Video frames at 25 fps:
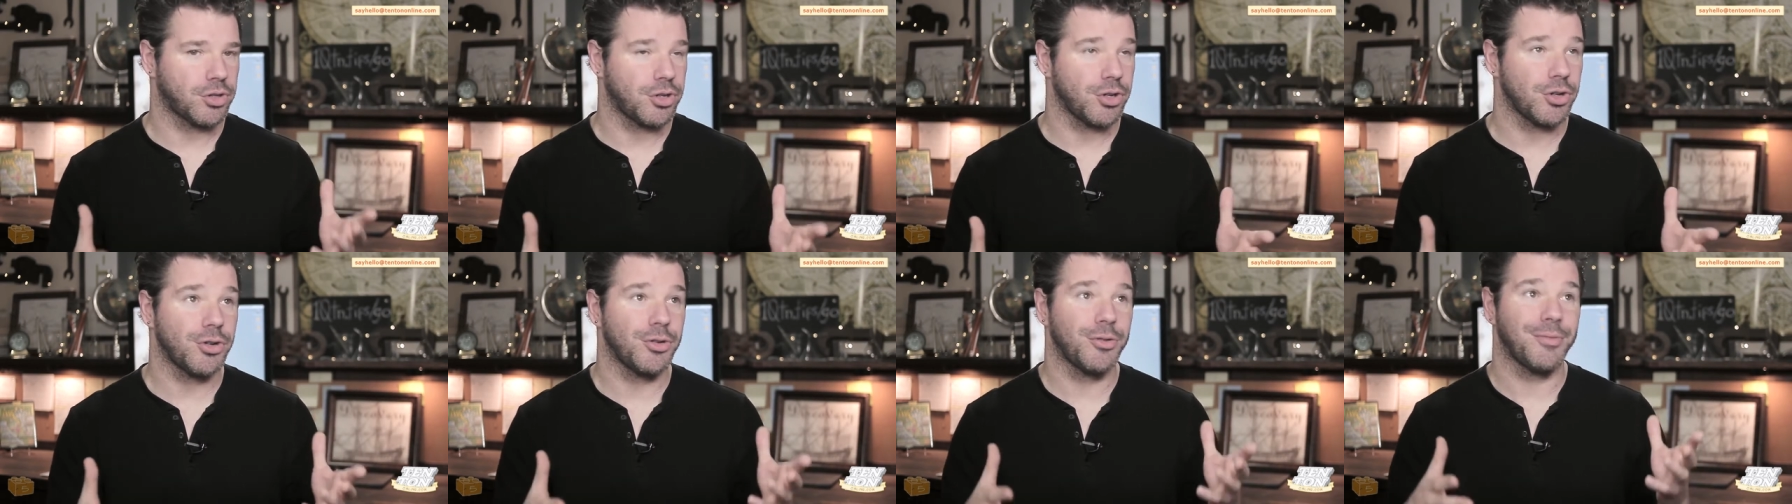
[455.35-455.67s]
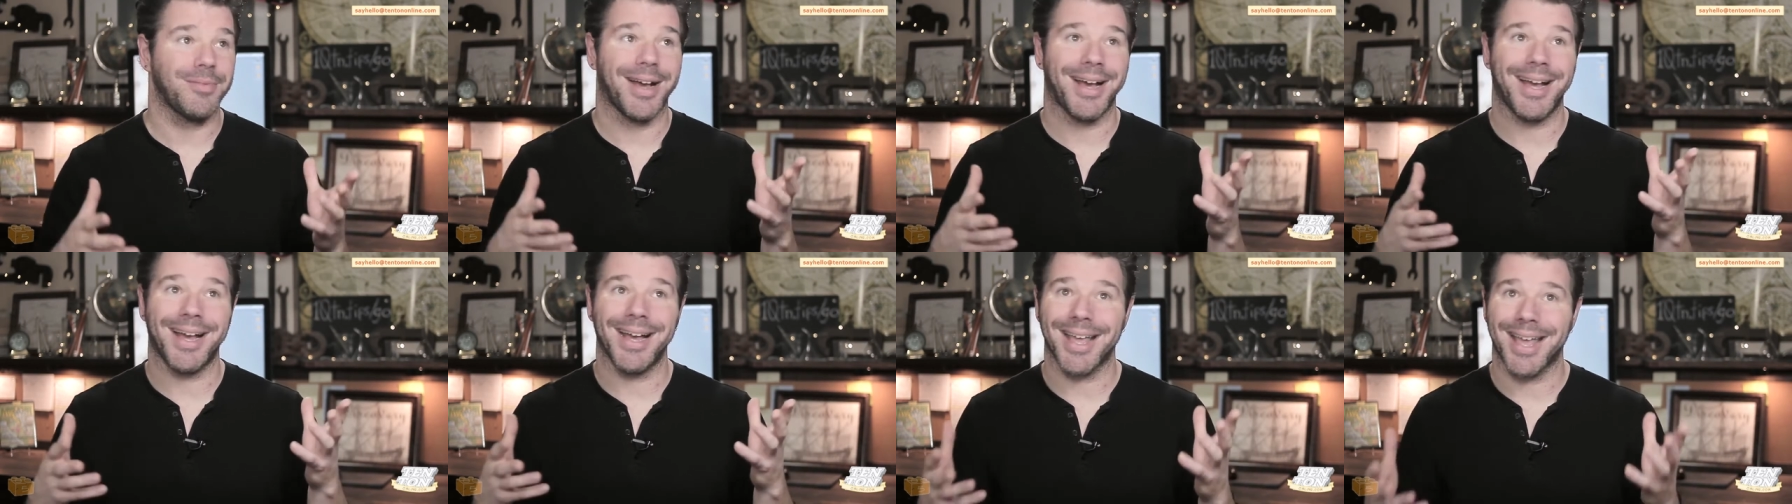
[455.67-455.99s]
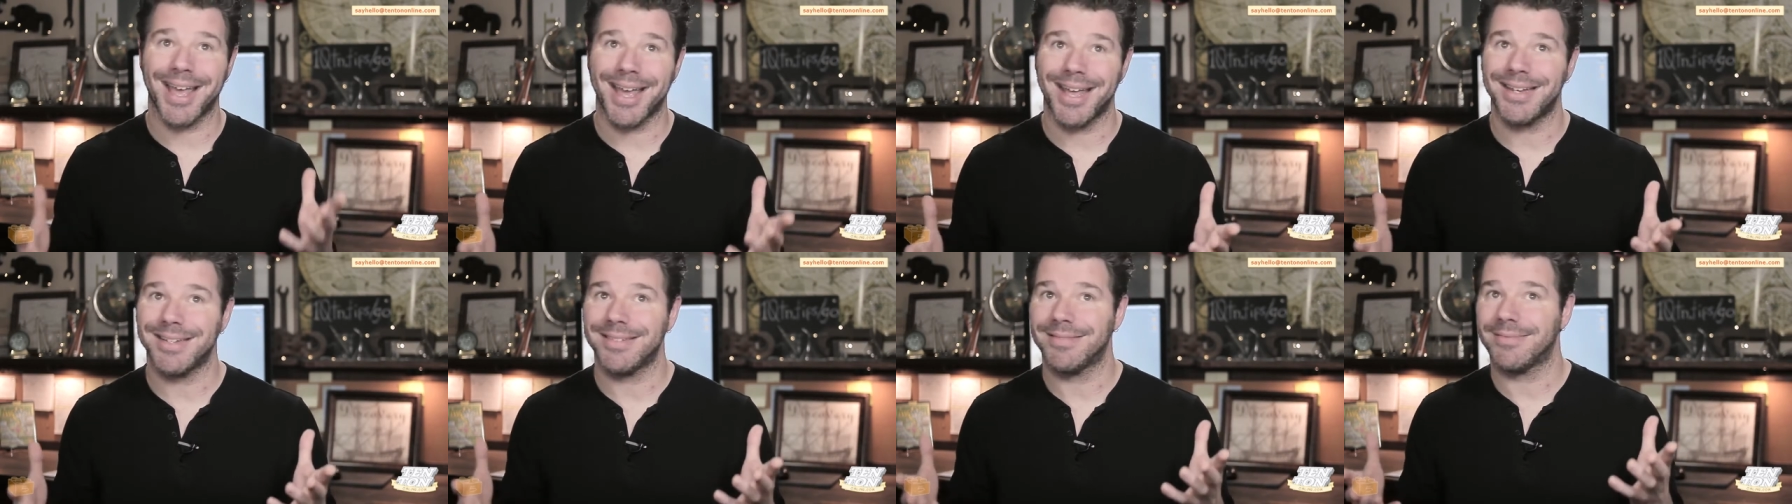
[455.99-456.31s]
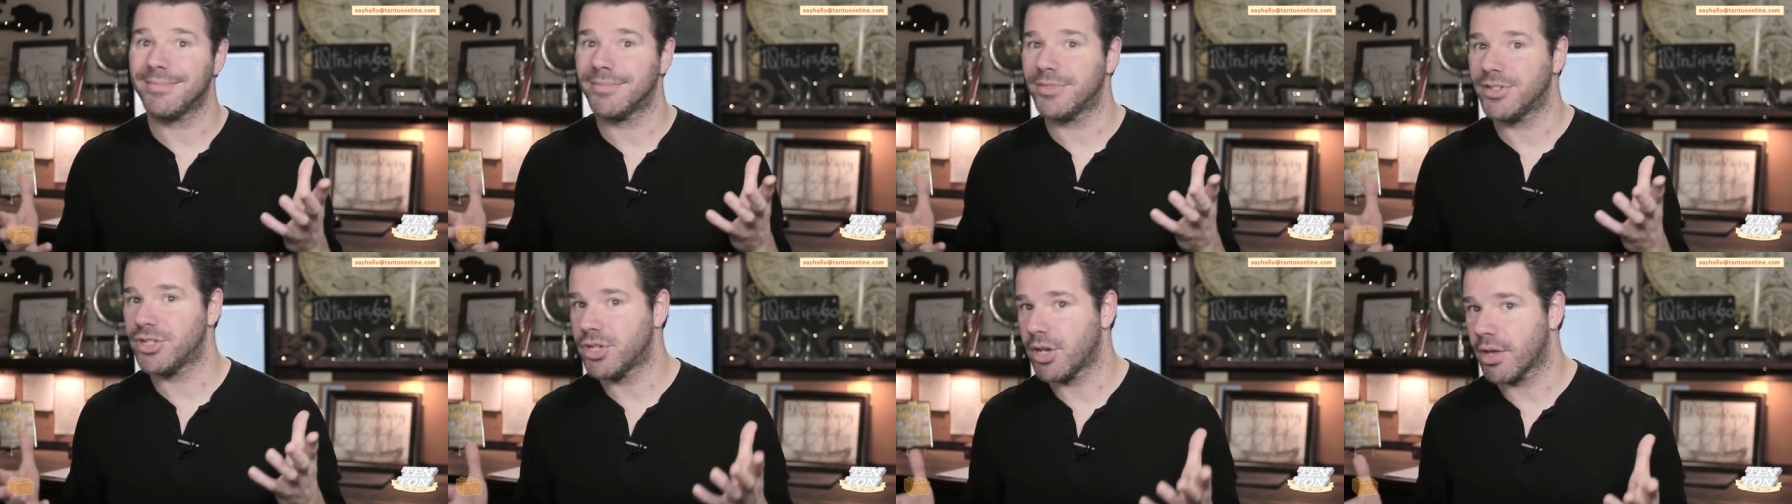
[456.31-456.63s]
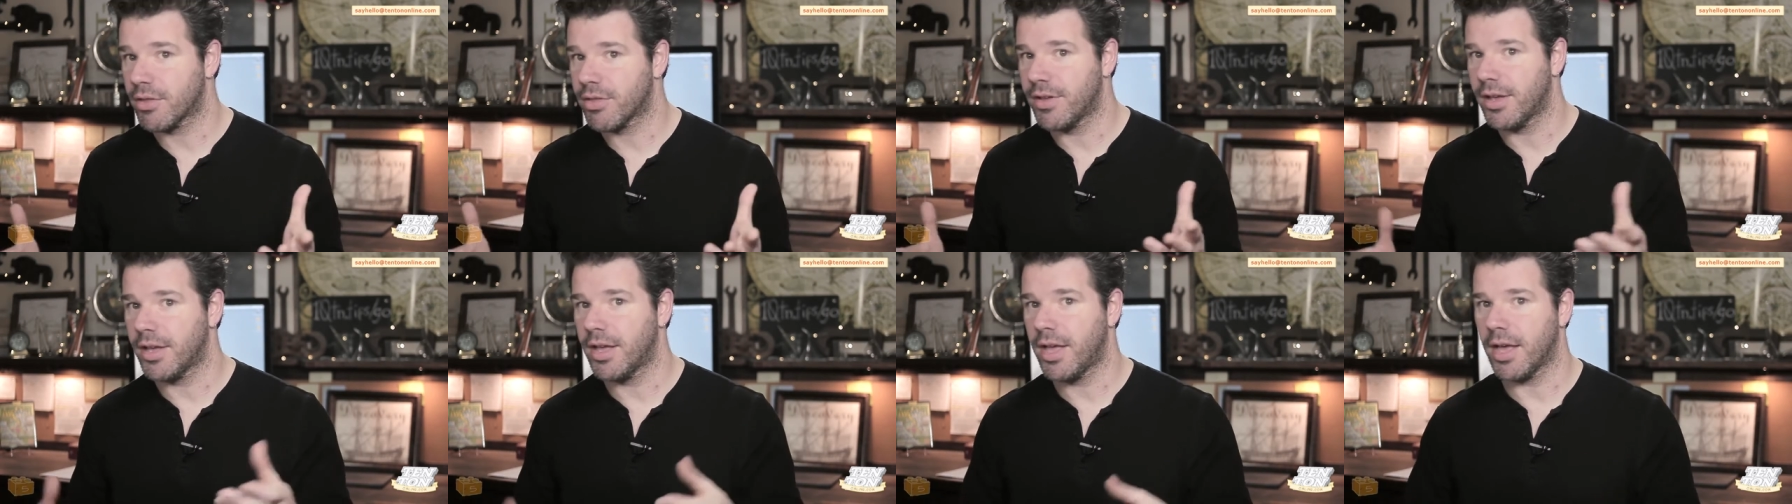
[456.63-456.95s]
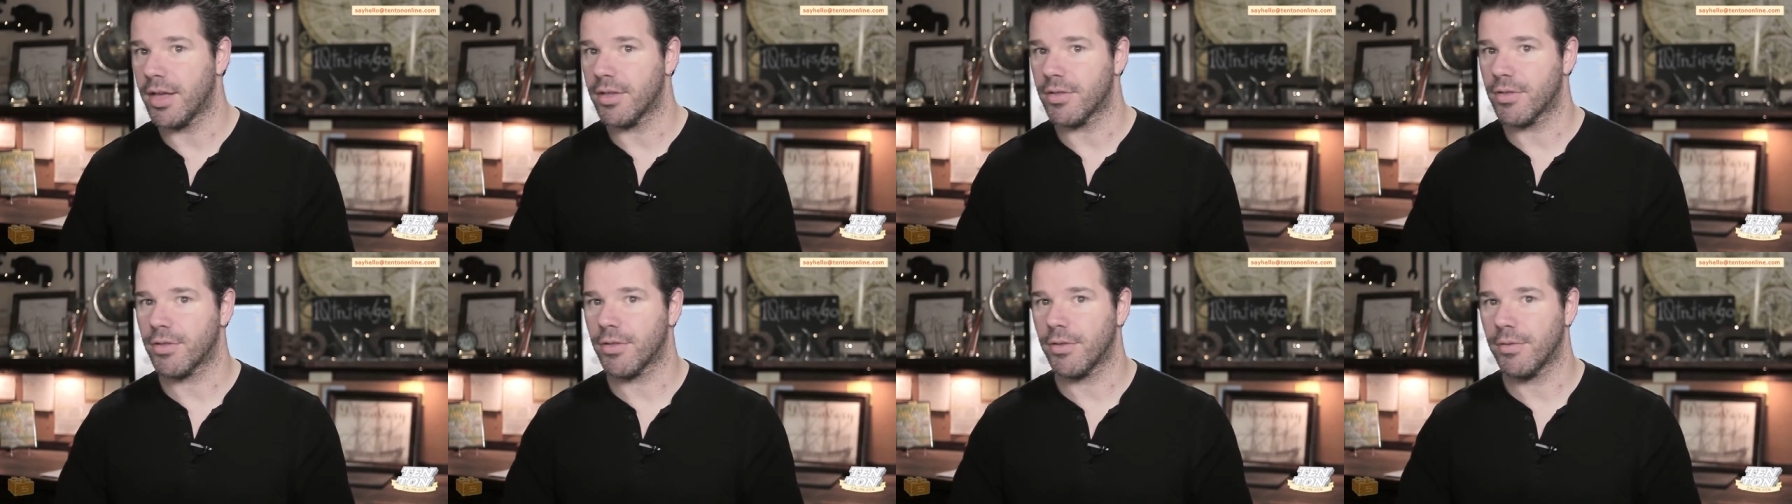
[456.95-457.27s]
too, again, just in
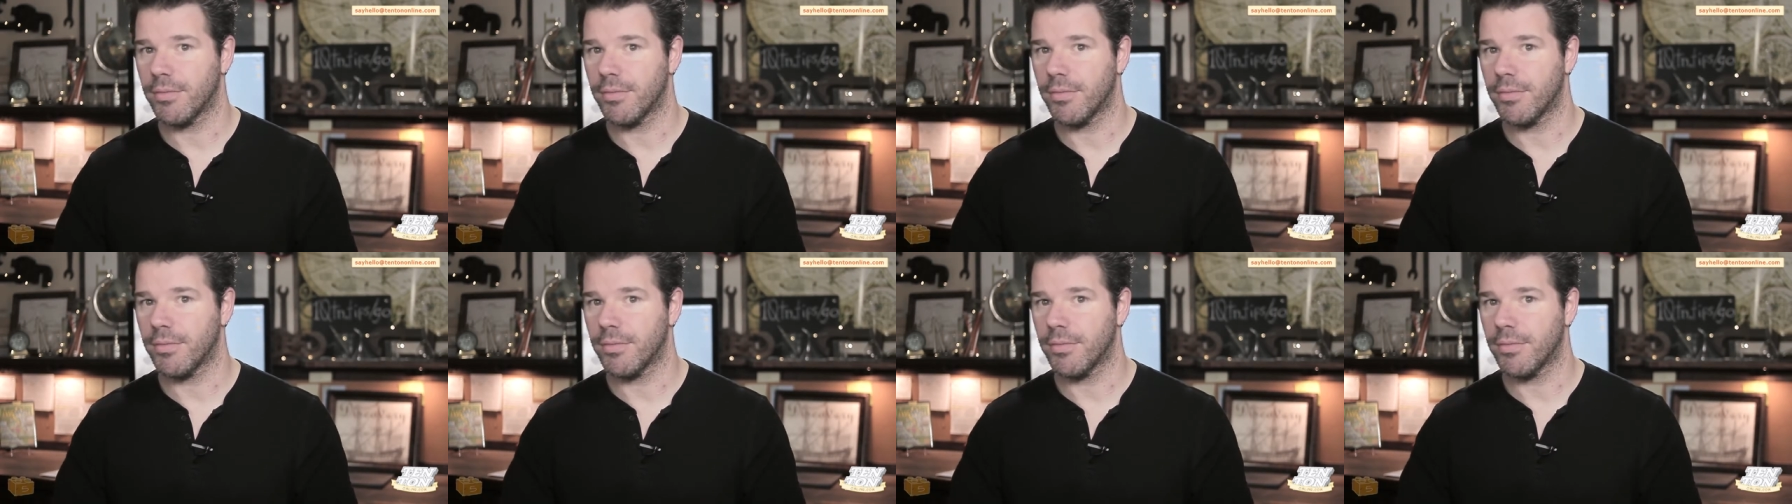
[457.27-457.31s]
case.